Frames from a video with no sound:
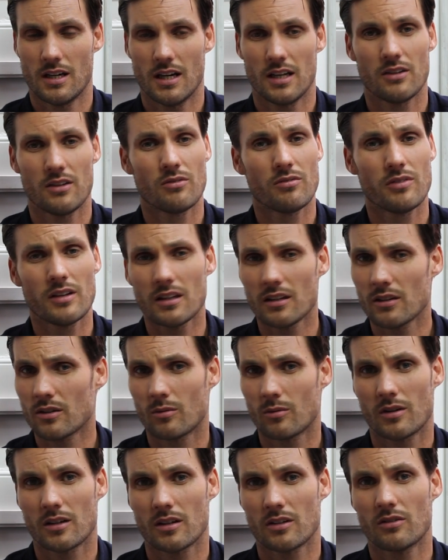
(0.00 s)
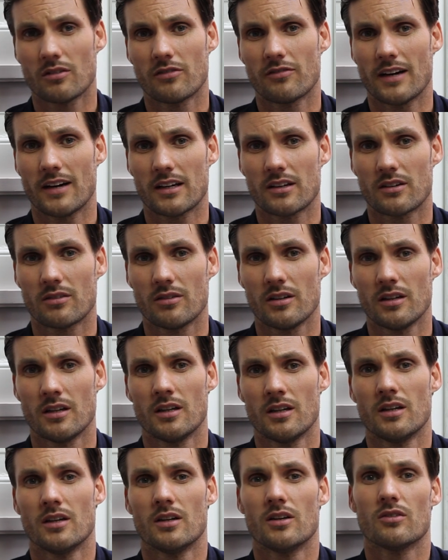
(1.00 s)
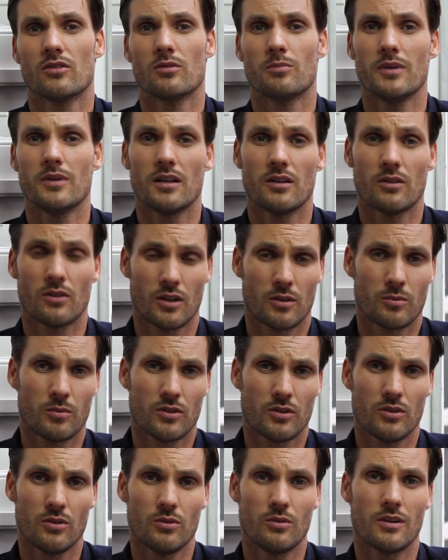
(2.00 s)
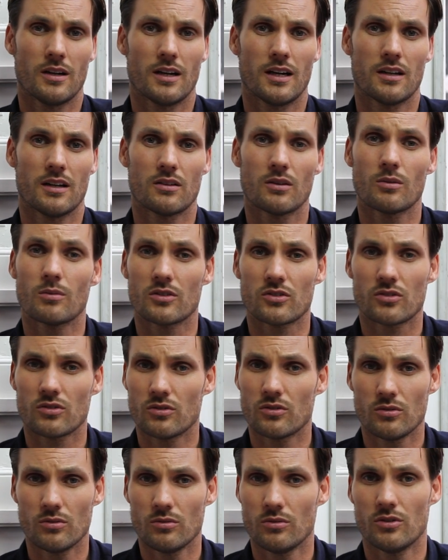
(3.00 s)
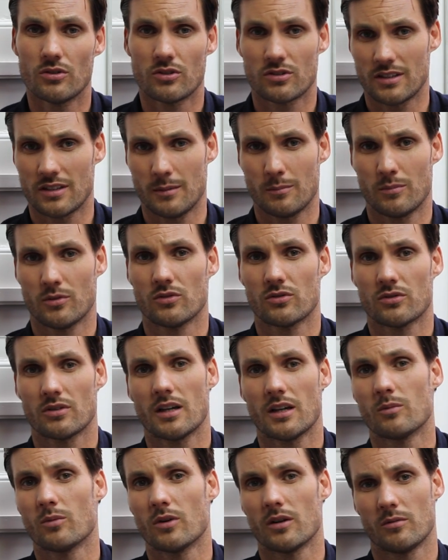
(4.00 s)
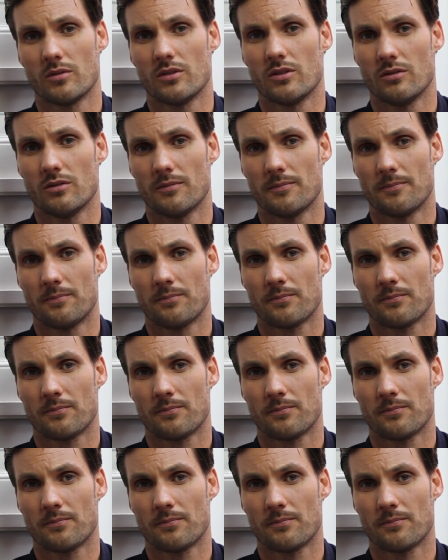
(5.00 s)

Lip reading: And you really don't want a good factory to be annoyed with you and don't want to do your samples and work with you.